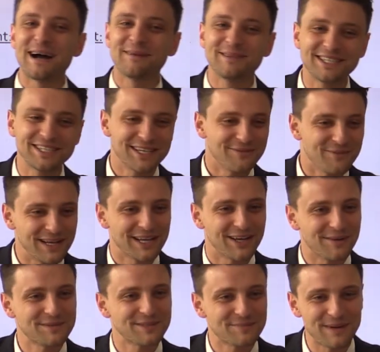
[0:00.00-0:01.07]
to publishing when
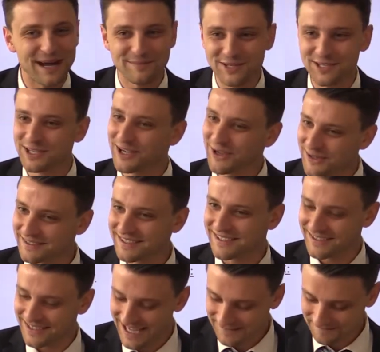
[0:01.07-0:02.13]
it comes to publishing
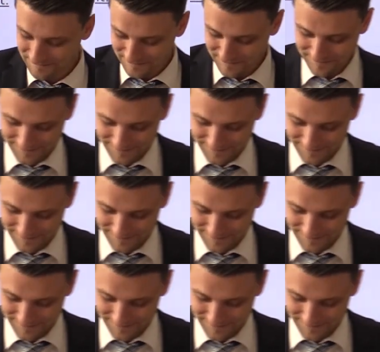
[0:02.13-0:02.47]
content, okay?